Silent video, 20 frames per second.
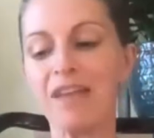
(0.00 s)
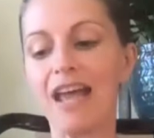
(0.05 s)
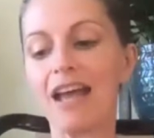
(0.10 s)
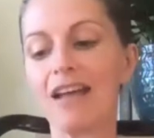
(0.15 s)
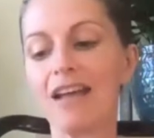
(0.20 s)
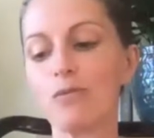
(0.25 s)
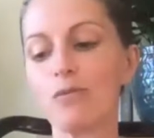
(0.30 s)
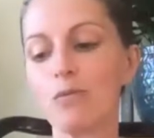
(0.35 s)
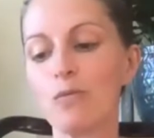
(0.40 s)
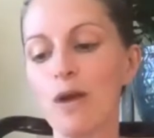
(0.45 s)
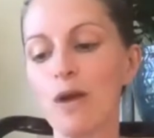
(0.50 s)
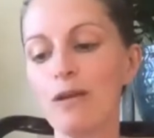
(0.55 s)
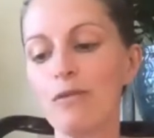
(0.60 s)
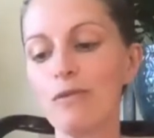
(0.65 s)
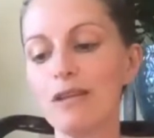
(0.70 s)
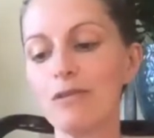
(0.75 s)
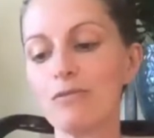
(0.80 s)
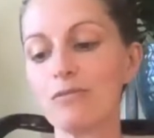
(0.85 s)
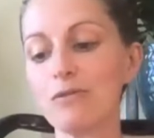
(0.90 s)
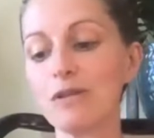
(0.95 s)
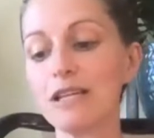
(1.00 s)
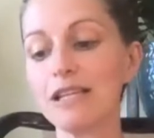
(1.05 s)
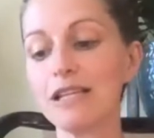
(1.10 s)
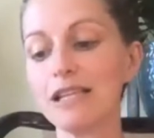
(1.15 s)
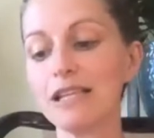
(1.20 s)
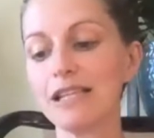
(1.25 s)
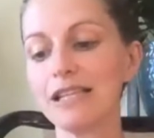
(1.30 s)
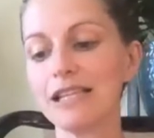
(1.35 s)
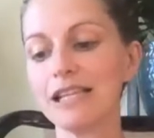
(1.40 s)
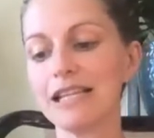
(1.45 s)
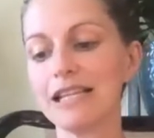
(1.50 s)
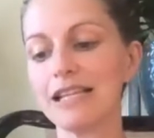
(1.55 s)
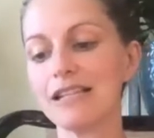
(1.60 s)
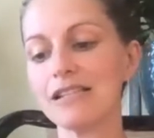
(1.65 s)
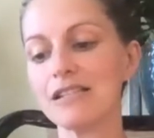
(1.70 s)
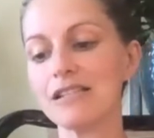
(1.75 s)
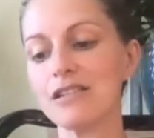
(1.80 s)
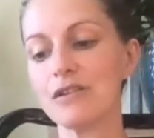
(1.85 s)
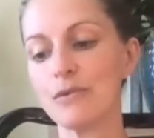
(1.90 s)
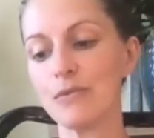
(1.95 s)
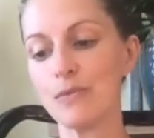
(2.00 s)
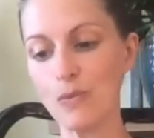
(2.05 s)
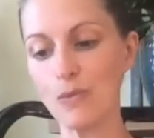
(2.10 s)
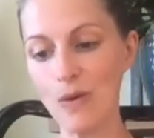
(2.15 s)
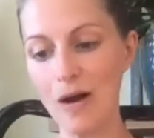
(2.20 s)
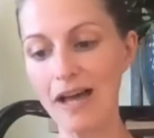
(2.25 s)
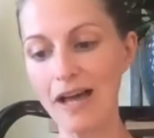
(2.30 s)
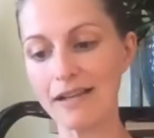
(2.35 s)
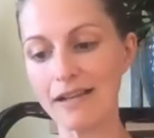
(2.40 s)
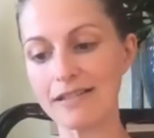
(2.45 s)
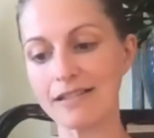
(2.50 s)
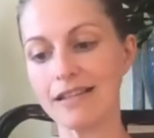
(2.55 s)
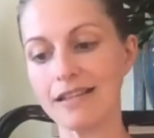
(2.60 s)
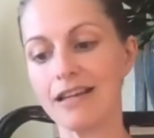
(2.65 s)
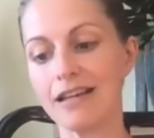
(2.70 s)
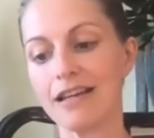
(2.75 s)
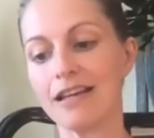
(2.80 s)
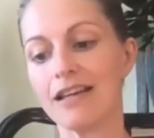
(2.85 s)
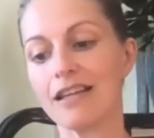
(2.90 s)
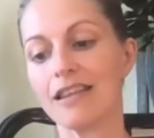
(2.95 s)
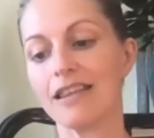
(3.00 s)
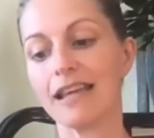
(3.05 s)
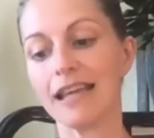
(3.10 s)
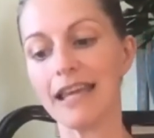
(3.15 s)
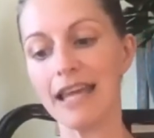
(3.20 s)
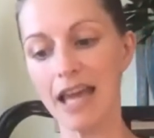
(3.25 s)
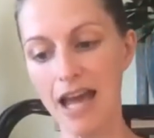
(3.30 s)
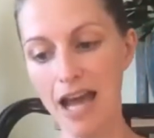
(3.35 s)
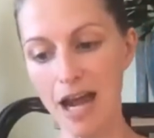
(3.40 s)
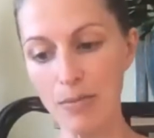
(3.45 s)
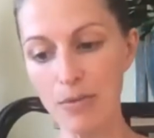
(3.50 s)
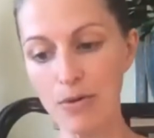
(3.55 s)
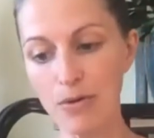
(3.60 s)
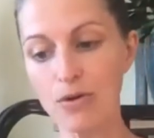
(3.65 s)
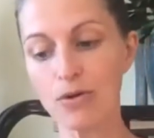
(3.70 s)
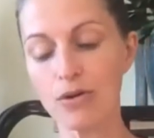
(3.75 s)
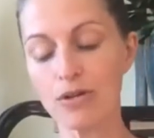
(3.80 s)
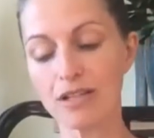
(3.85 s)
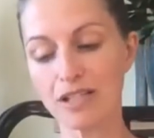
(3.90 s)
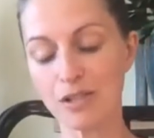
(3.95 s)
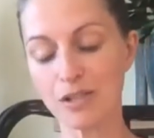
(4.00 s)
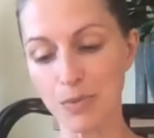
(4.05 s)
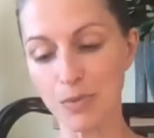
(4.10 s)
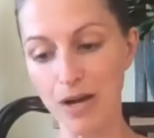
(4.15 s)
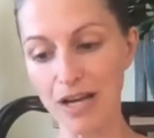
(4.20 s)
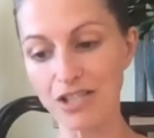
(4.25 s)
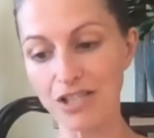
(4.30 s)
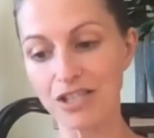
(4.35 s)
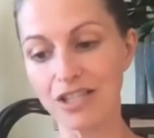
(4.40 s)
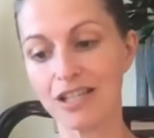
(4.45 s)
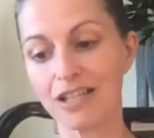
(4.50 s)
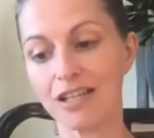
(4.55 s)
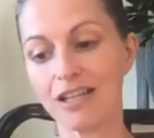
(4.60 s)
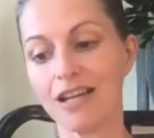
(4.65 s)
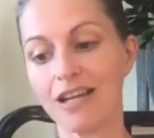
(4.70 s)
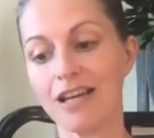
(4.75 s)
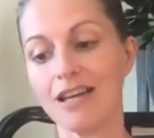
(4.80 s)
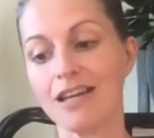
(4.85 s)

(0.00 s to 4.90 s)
And when we really lean into what the Capricorn expression